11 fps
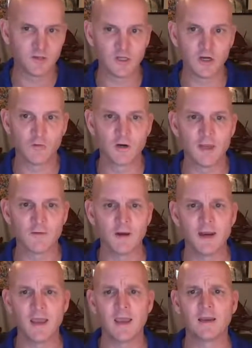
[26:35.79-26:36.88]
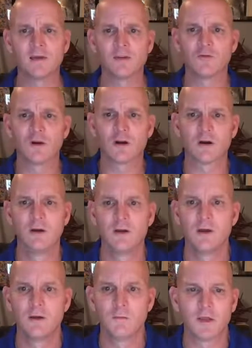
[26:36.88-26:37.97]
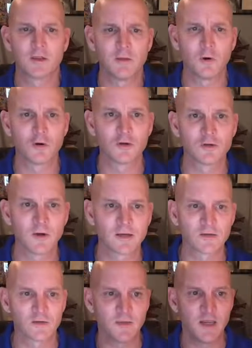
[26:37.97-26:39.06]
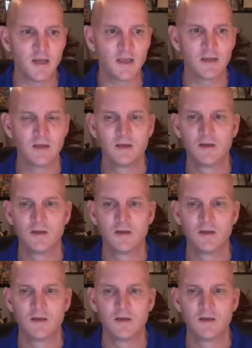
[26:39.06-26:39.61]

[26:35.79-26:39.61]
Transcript: Joe, we're getting ready to head to our monthly board of directors meeting.